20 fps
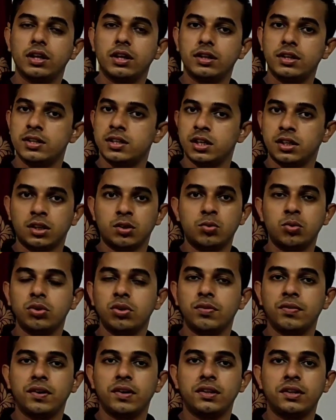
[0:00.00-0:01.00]
These are the two
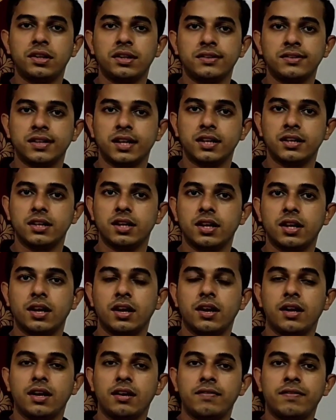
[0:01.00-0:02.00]
different things, right?
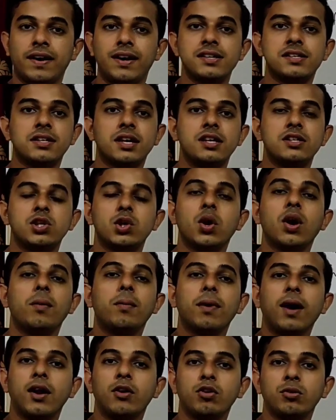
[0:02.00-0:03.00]
In first case you
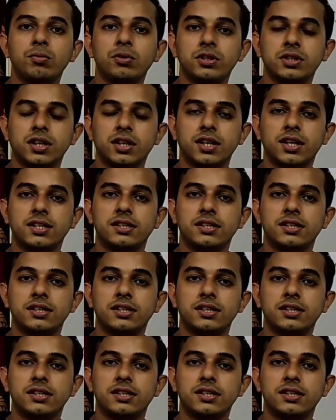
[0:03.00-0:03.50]
have gone to Mr.